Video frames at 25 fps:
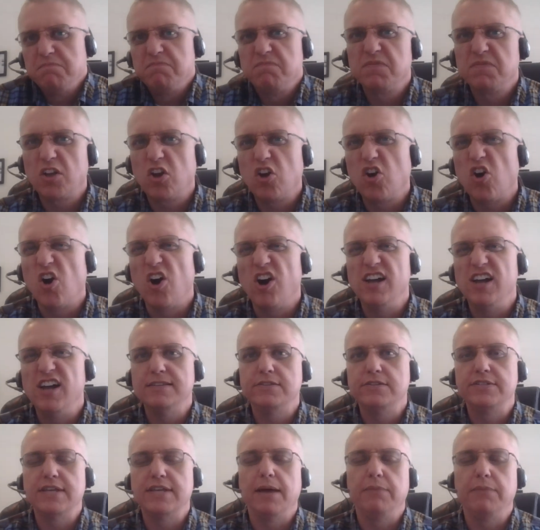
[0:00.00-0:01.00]

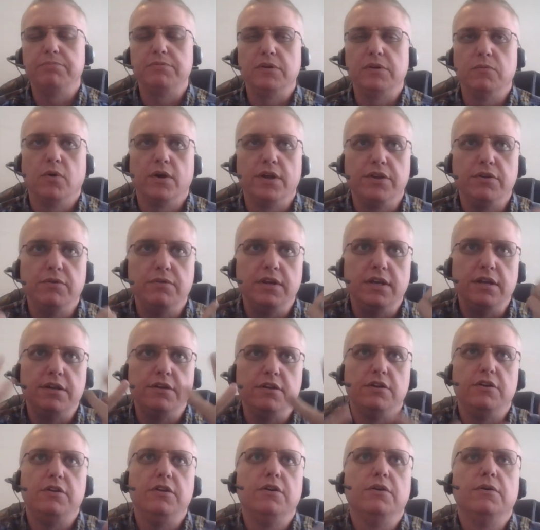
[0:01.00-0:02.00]
concept, and what you need
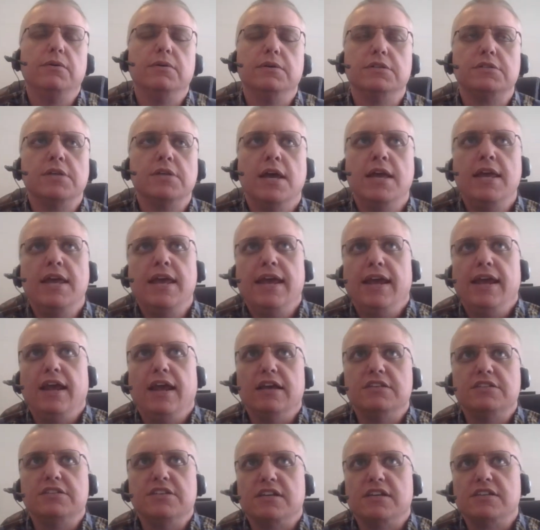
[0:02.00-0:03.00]
to do
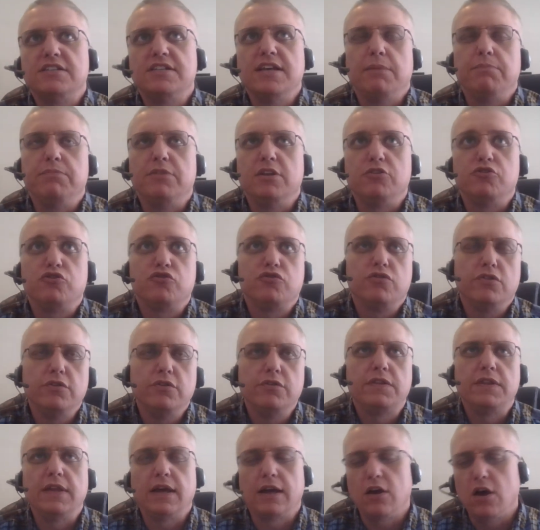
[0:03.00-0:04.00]
is accept the
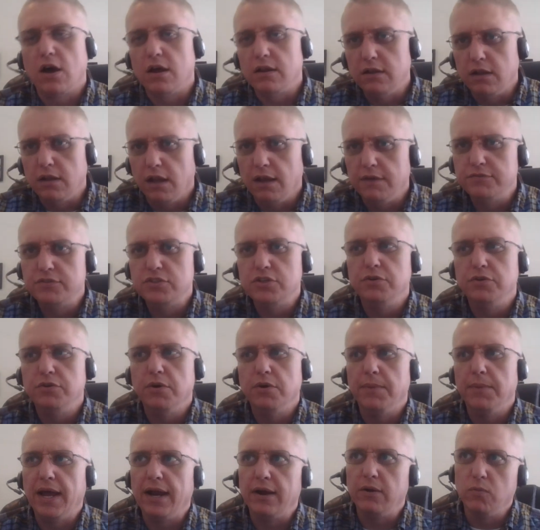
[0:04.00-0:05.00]
truth that God loves you no
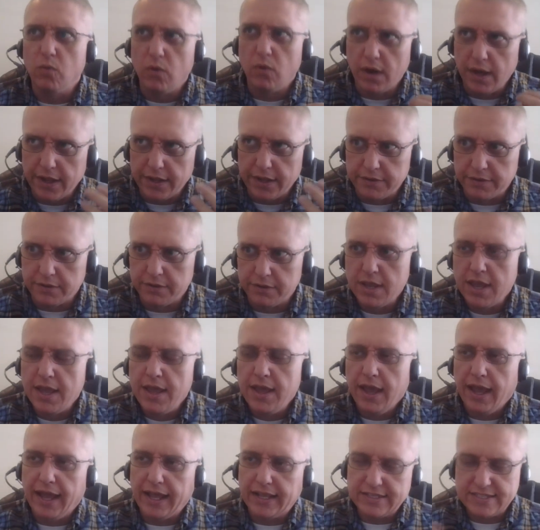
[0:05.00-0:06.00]
matter what,
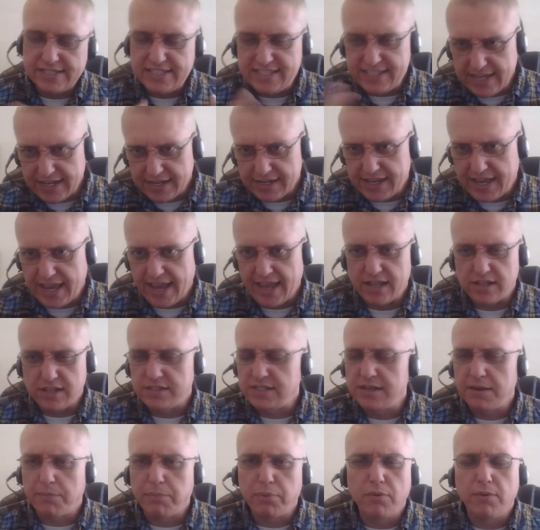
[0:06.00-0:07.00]
and sin can't
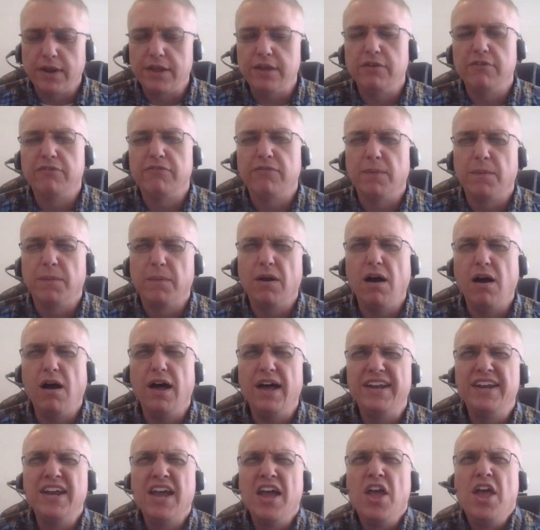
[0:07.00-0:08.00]
separate you from
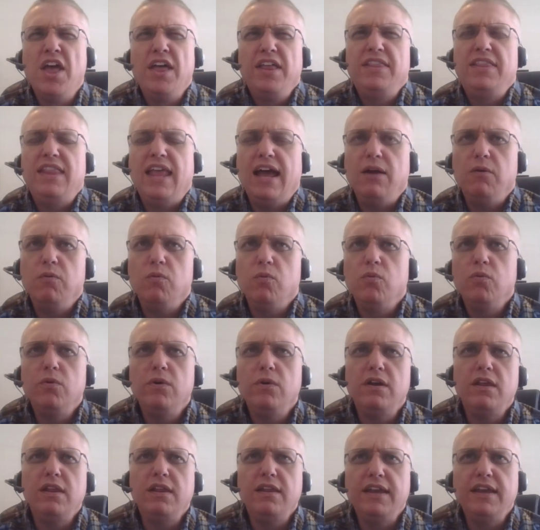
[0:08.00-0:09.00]
God, that
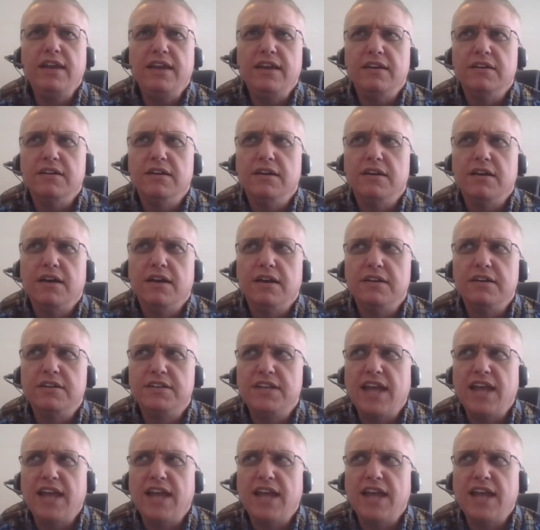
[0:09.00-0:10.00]
really
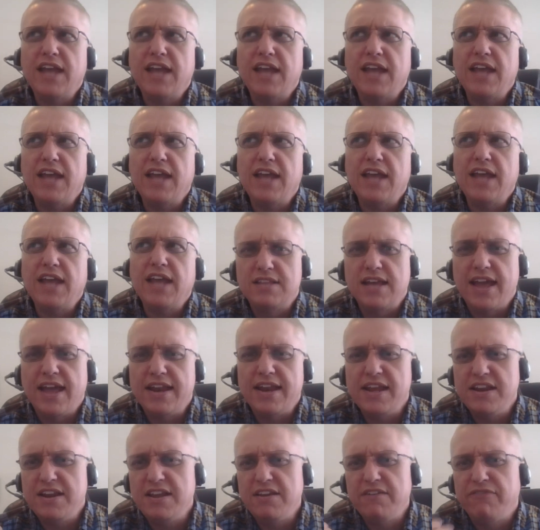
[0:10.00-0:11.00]
downgrades
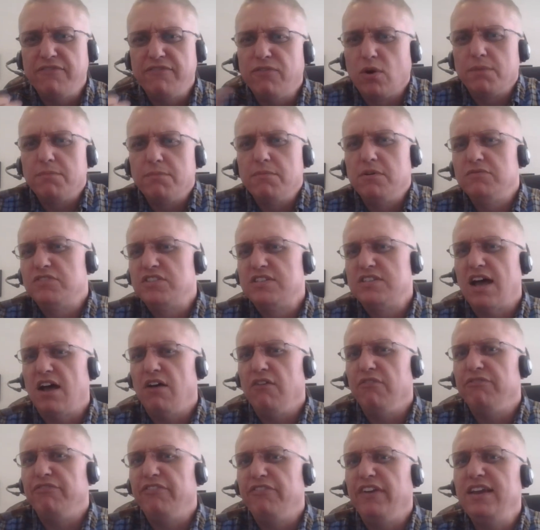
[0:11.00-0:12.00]
then any form of
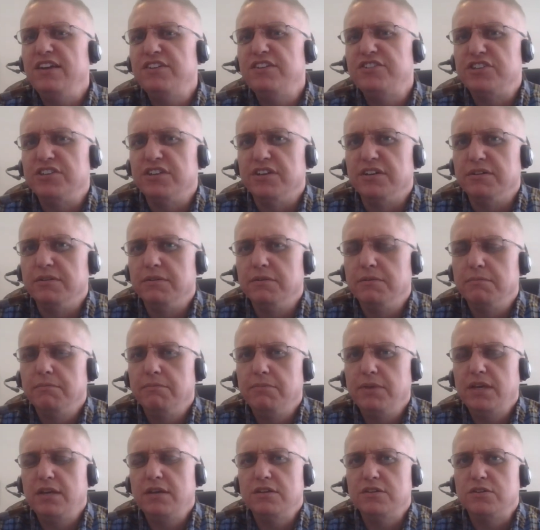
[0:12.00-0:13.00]
salvation.
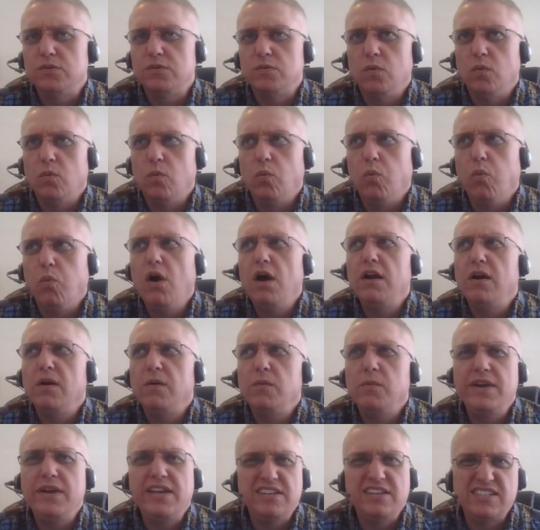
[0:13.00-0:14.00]
Because what are
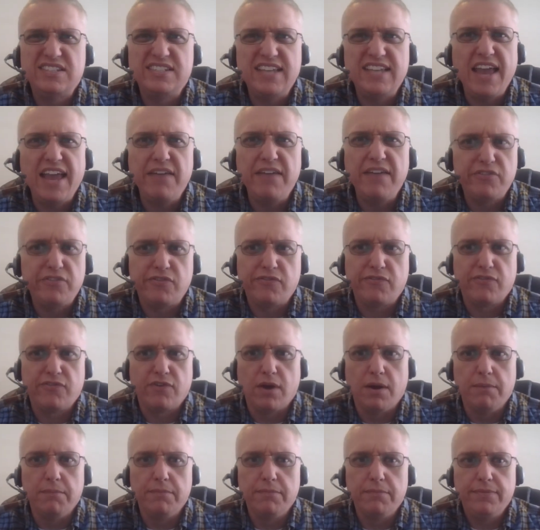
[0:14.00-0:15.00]
we saved
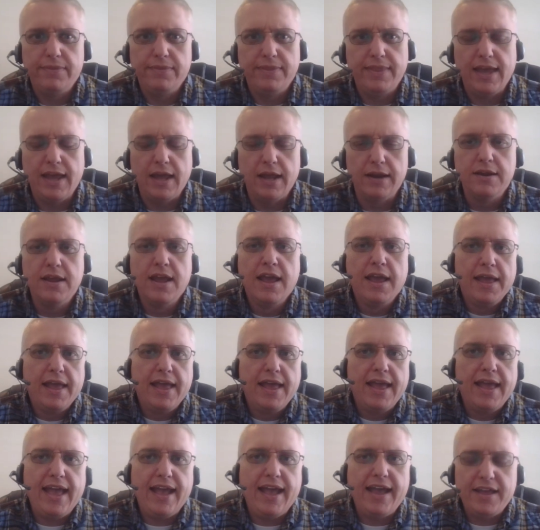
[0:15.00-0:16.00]
from then?
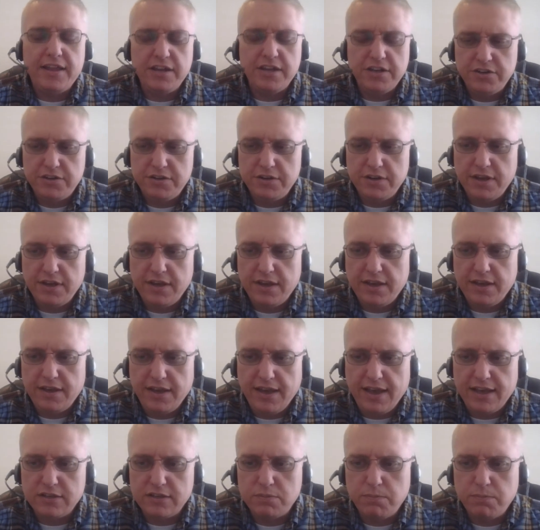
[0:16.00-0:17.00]
And
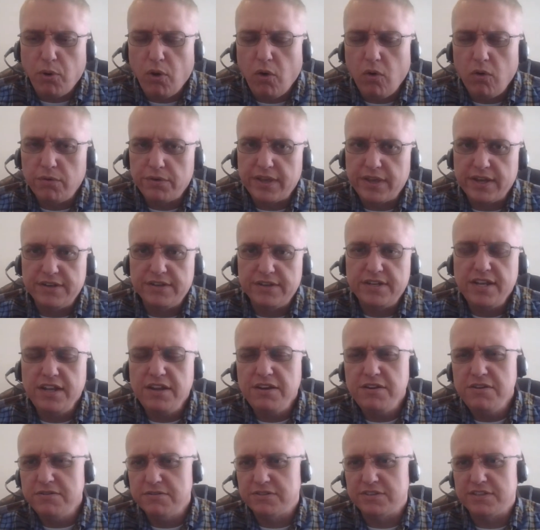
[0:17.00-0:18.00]
as Paul
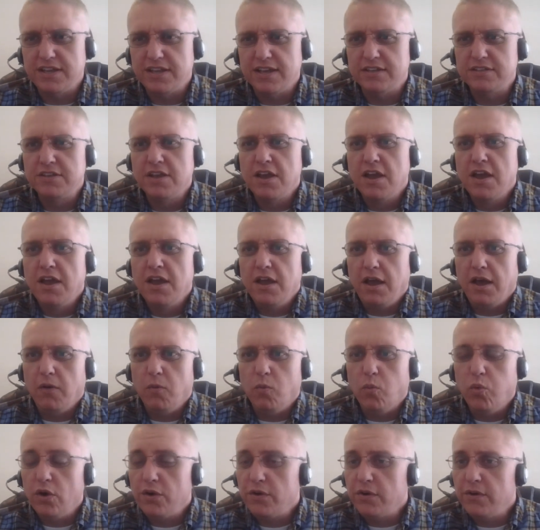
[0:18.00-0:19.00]
continues this,
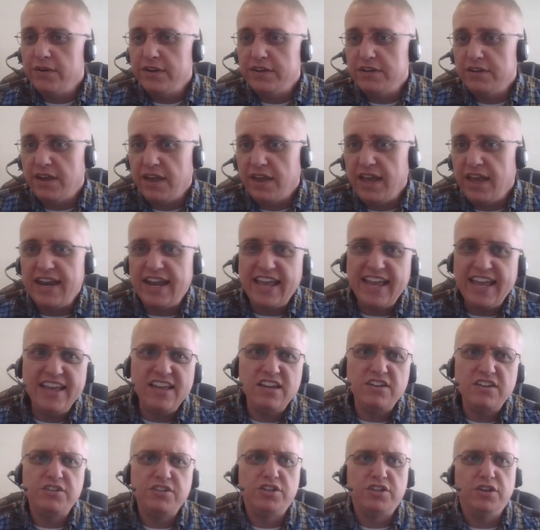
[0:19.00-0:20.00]
we're going to get
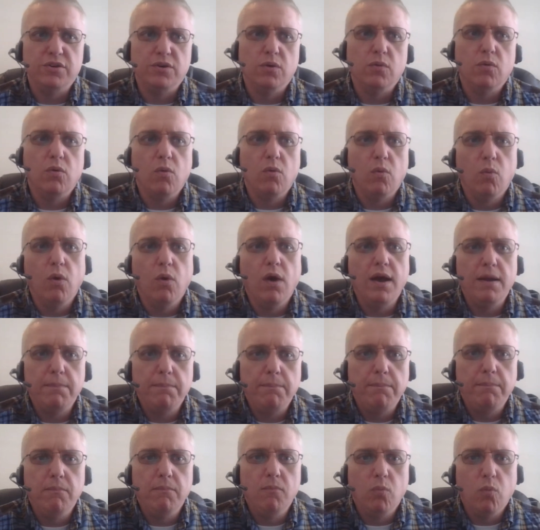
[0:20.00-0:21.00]
into what
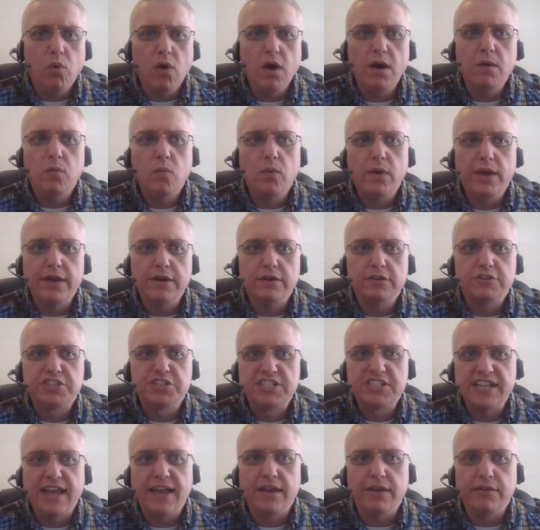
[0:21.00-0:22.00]
we are
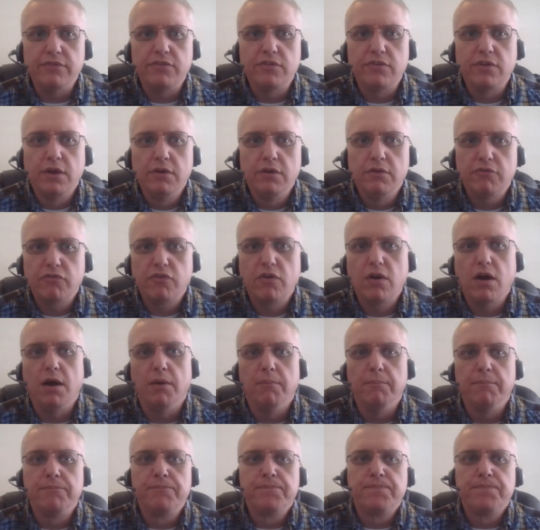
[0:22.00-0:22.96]
saved from.